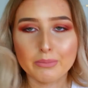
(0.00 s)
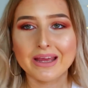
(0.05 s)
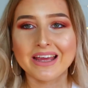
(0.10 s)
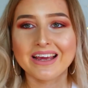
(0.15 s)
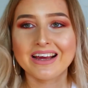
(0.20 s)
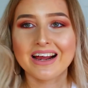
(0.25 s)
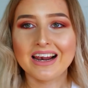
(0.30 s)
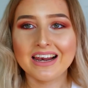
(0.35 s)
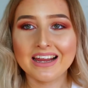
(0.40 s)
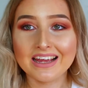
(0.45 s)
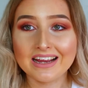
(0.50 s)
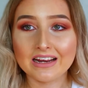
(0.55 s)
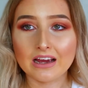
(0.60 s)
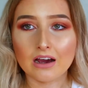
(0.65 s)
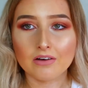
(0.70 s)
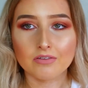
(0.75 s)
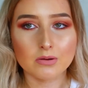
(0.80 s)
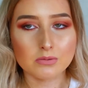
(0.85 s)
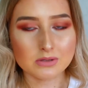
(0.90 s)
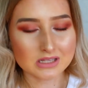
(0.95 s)
mean, clearly
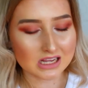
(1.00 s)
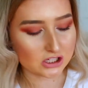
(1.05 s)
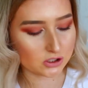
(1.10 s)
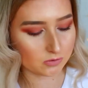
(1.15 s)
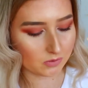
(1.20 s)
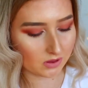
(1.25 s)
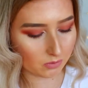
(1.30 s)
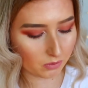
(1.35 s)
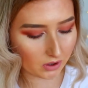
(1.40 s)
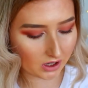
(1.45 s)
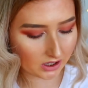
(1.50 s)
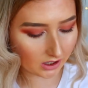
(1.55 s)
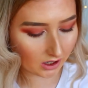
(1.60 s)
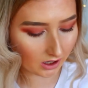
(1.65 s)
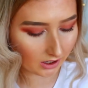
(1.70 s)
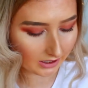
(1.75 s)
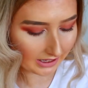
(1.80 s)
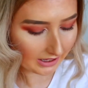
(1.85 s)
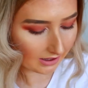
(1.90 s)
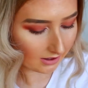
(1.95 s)
I have an obsession with the word
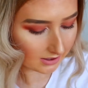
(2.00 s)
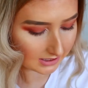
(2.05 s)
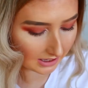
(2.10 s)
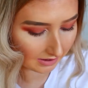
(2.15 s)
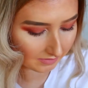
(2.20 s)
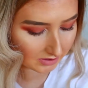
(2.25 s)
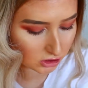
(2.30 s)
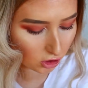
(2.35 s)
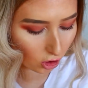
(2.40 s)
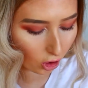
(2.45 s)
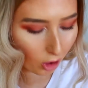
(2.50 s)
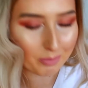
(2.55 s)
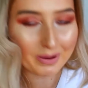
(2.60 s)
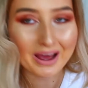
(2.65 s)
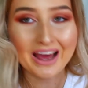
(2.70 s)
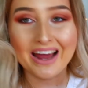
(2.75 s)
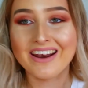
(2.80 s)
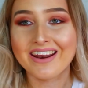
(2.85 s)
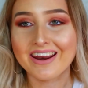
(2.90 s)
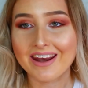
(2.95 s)
honey because I have a top
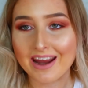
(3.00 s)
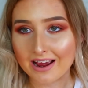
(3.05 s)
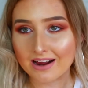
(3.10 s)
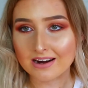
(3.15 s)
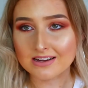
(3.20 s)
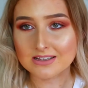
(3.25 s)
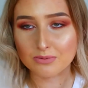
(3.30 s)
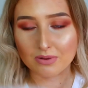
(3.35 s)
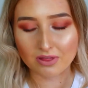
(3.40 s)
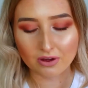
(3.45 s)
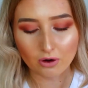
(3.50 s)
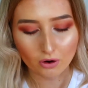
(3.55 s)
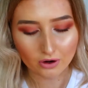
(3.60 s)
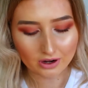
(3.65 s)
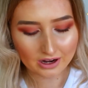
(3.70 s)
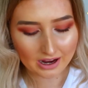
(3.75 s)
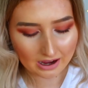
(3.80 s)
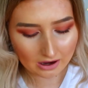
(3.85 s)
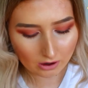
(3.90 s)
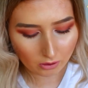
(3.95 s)
and a necklace with it
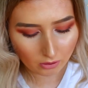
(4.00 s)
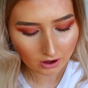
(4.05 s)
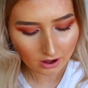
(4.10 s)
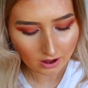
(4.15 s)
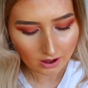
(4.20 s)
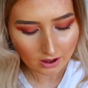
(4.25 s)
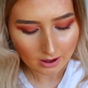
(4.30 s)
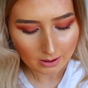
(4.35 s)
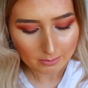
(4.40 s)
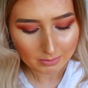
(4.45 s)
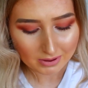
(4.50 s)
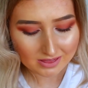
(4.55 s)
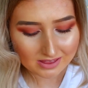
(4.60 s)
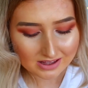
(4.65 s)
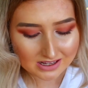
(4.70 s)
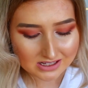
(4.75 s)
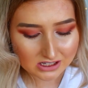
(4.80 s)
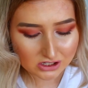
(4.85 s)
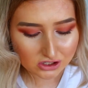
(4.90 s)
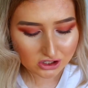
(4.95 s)
on now. But
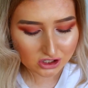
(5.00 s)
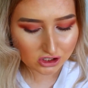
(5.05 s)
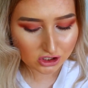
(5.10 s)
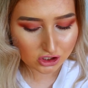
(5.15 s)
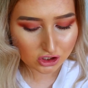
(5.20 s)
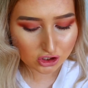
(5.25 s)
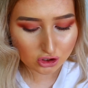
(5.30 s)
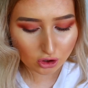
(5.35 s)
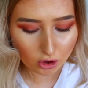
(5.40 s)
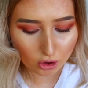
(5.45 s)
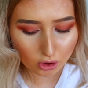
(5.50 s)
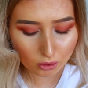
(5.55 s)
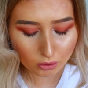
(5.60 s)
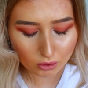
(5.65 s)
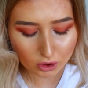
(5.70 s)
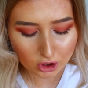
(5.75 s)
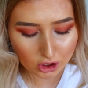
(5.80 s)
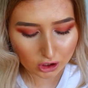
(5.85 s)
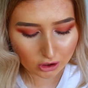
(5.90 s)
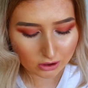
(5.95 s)
this is just
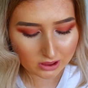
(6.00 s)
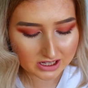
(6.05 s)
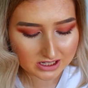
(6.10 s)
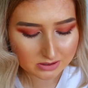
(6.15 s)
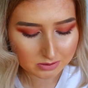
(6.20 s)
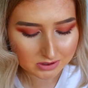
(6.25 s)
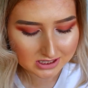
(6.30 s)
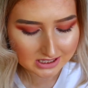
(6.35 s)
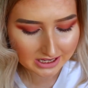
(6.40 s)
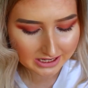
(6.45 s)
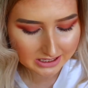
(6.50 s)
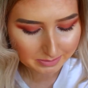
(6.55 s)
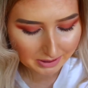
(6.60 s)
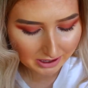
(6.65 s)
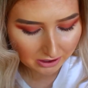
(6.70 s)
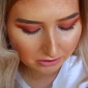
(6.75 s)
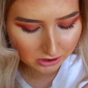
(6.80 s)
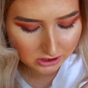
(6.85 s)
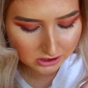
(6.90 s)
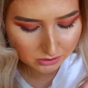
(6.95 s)
so cute. This was
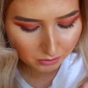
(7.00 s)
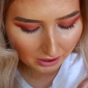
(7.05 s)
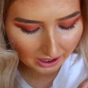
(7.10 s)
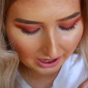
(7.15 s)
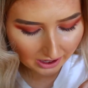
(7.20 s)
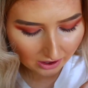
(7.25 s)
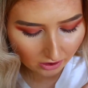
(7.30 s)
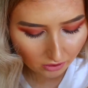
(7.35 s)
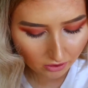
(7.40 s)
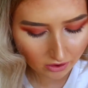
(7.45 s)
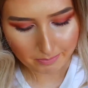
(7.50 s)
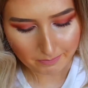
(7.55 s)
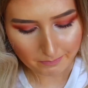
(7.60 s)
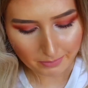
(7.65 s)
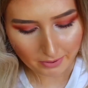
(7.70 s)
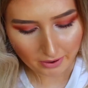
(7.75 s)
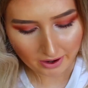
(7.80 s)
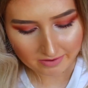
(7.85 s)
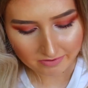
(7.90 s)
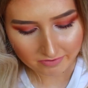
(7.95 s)
£6 as well.
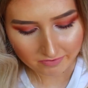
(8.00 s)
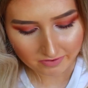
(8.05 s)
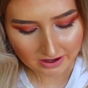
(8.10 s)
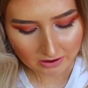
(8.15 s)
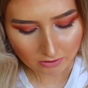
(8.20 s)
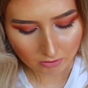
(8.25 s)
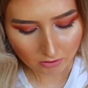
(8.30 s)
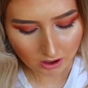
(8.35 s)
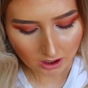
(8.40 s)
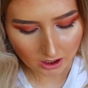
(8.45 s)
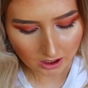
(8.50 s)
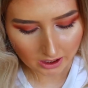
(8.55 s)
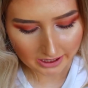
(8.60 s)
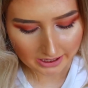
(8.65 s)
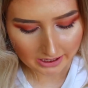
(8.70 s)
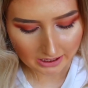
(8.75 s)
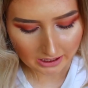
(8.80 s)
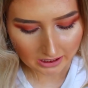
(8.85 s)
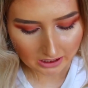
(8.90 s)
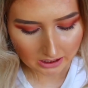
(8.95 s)
But I feel
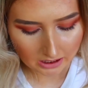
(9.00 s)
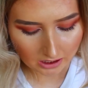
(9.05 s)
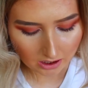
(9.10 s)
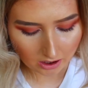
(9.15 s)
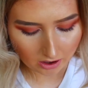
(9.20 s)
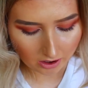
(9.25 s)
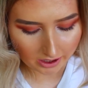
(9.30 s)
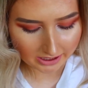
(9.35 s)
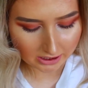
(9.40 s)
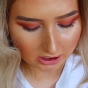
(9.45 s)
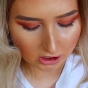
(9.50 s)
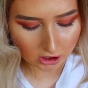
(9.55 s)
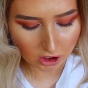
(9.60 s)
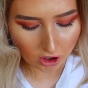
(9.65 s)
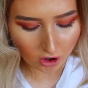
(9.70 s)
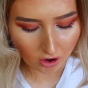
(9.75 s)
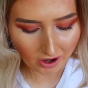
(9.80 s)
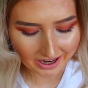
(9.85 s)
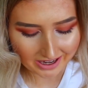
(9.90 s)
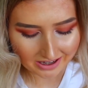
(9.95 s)
like I could
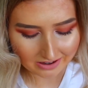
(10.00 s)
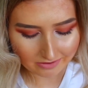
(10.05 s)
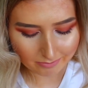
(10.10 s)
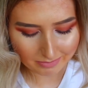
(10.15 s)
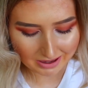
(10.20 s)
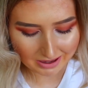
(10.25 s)
kind of